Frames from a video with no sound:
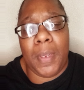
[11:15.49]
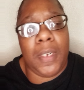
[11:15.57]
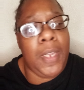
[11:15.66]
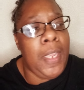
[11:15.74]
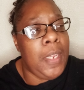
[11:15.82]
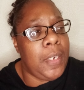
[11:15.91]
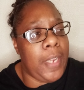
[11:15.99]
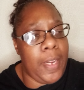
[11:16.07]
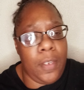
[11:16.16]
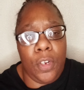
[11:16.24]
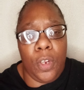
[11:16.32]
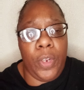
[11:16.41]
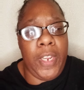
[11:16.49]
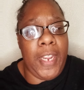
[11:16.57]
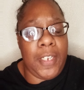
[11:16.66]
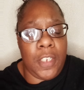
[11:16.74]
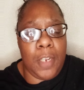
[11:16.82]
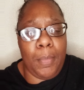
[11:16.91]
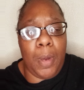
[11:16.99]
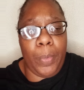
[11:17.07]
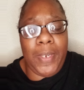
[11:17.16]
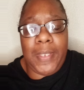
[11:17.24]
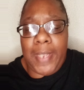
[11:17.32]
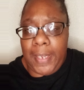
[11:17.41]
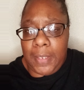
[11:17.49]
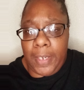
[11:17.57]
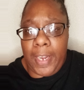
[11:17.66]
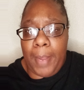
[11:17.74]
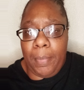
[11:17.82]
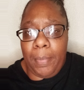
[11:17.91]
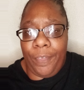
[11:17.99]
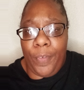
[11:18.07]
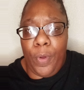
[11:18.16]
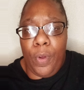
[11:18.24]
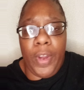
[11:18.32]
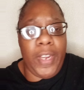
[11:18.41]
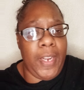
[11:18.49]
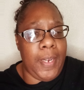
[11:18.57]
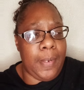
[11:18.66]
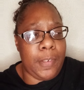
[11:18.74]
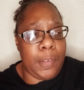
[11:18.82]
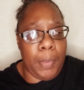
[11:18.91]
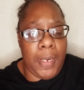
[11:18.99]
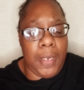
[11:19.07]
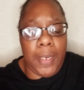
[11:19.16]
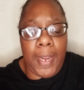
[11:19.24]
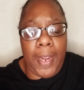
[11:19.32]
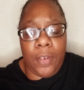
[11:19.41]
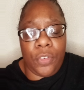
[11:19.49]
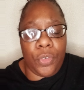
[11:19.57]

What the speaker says: but he had took Maurice out the night before, and he ended up spending the night.